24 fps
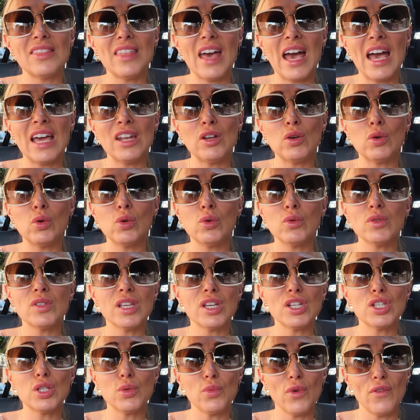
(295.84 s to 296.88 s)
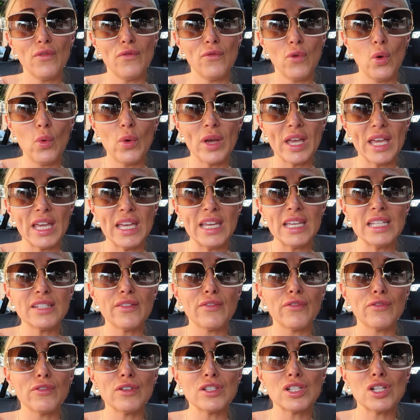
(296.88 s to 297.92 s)
then also to avoid,
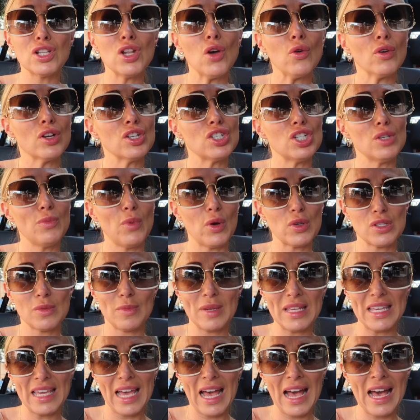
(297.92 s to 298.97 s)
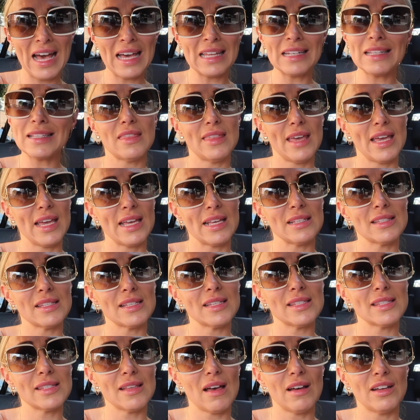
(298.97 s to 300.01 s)
for as long as you possibly can, things
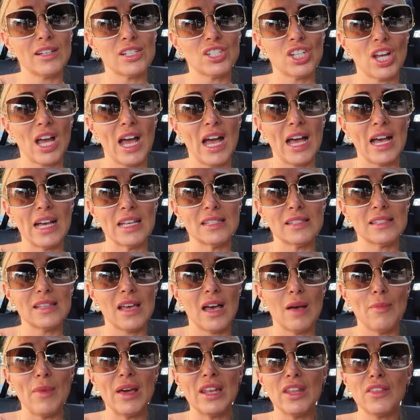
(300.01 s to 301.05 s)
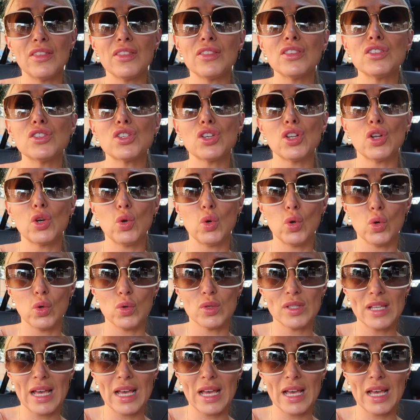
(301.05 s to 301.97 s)
such as anything that's going to cause